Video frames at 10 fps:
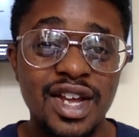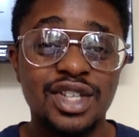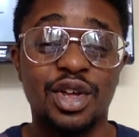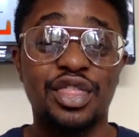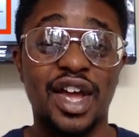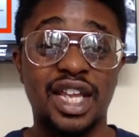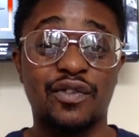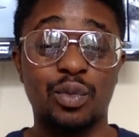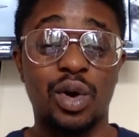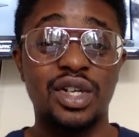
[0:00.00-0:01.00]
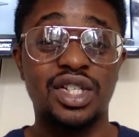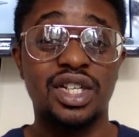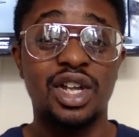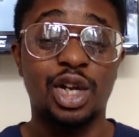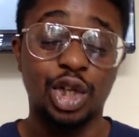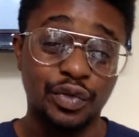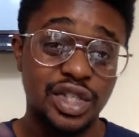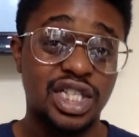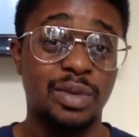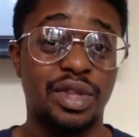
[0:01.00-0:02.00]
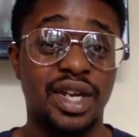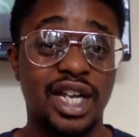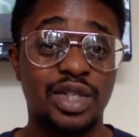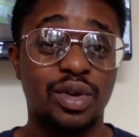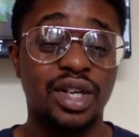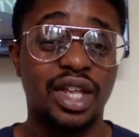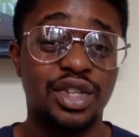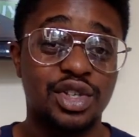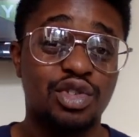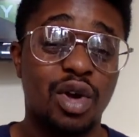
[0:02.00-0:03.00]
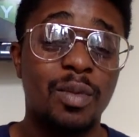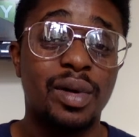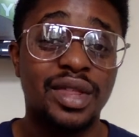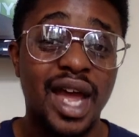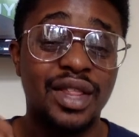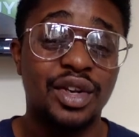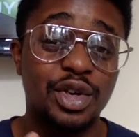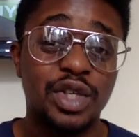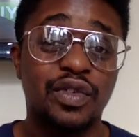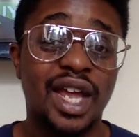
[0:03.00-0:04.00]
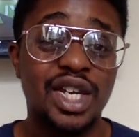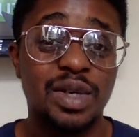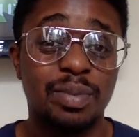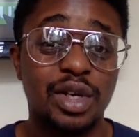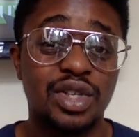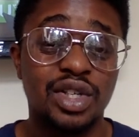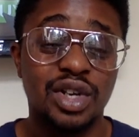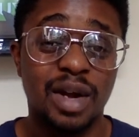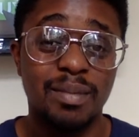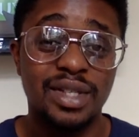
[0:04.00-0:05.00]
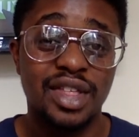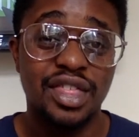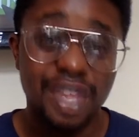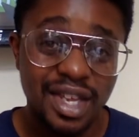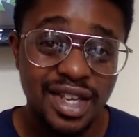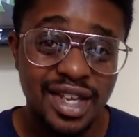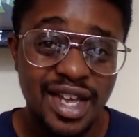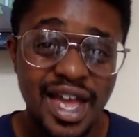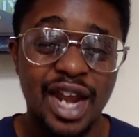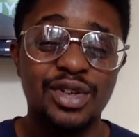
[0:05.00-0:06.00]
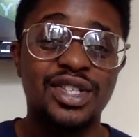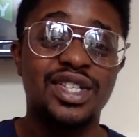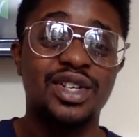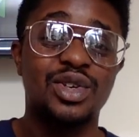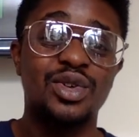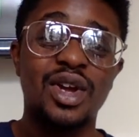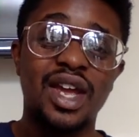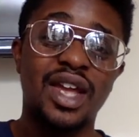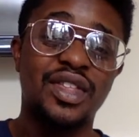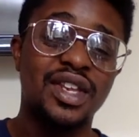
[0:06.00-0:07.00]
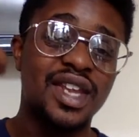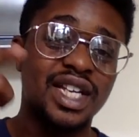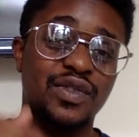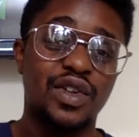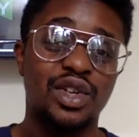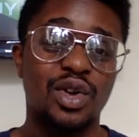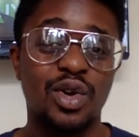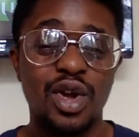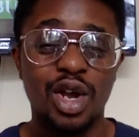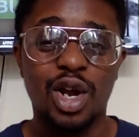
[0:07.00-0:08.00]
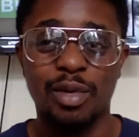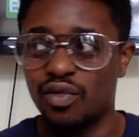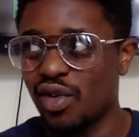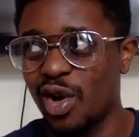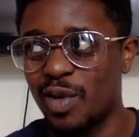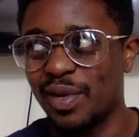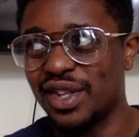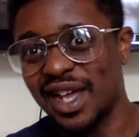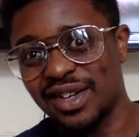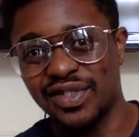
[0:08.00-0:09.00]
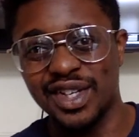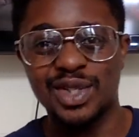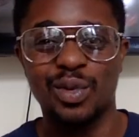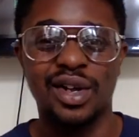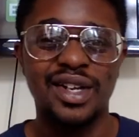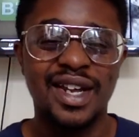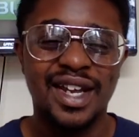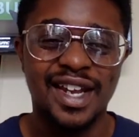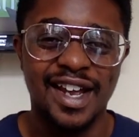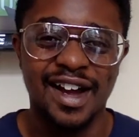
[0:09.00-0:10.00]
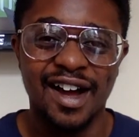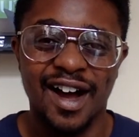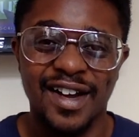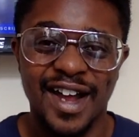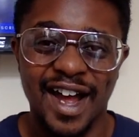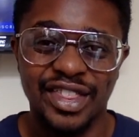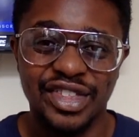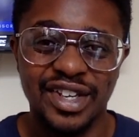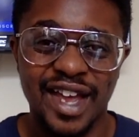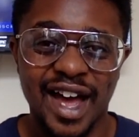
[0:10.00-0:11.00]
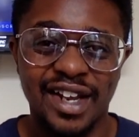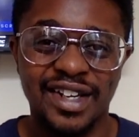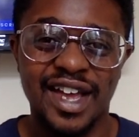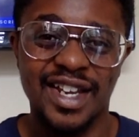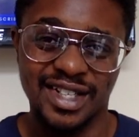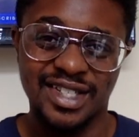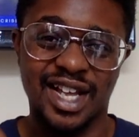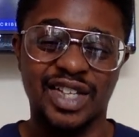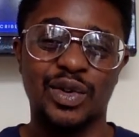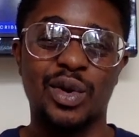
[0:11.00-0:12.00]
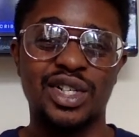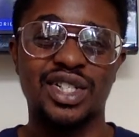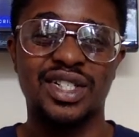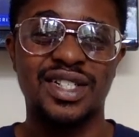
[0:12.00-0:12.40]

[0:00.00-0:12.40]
So thank you for watching. Love to see you in the next one. Hit the subscribe button and the notification bell so you do not miss a thing. And I'll see you in the next video coming right up at the end of this one here on Anthony Allen Edits. Thanks for watching.